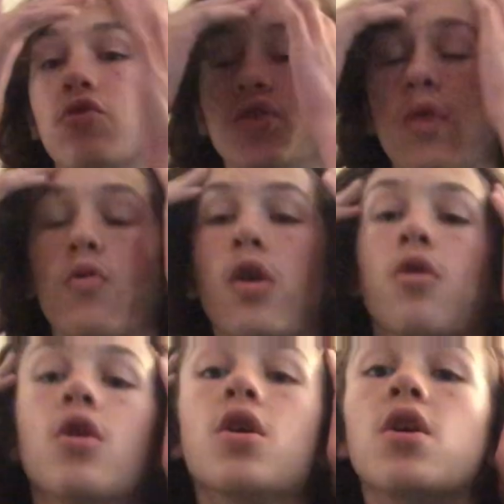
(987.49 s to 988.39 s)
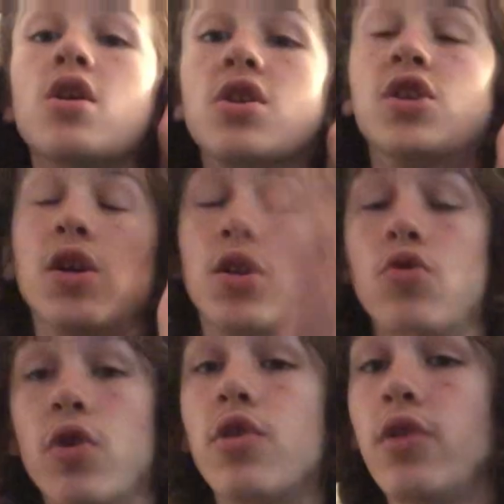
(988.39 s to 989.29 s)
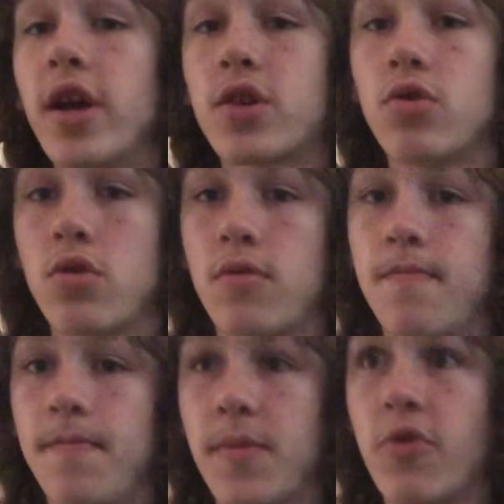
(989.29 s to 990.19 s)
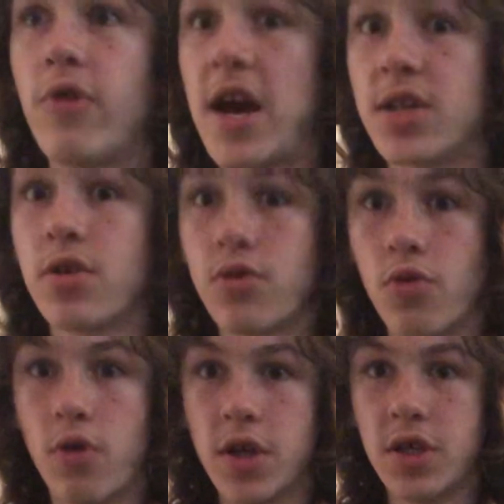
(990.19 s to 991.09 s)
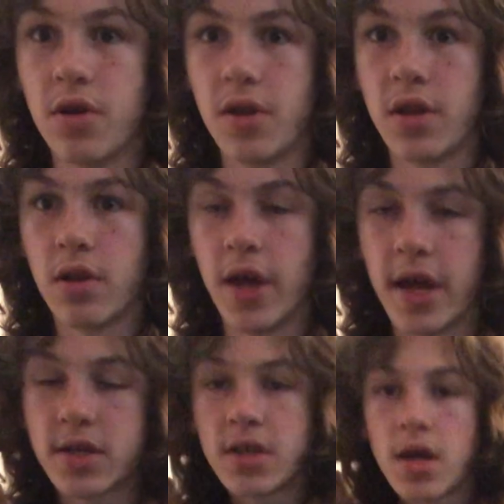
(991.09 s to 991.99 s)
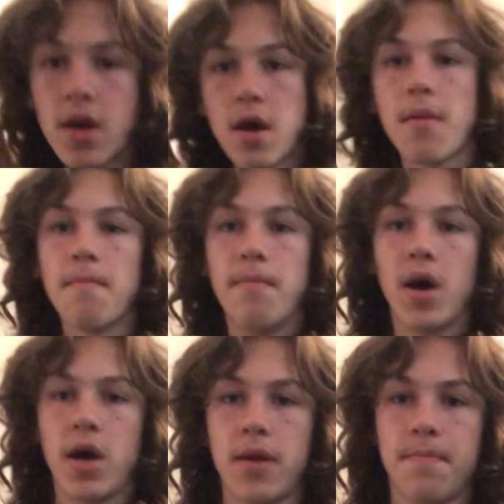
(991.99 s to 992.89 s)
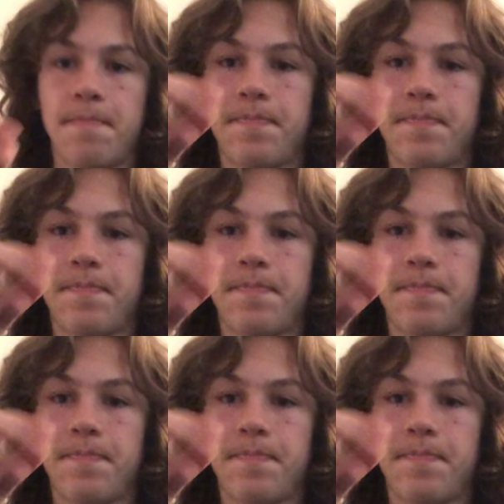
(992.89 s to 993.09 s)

or somewhere. It's a toy collector who has other toys, you know, that he collects. But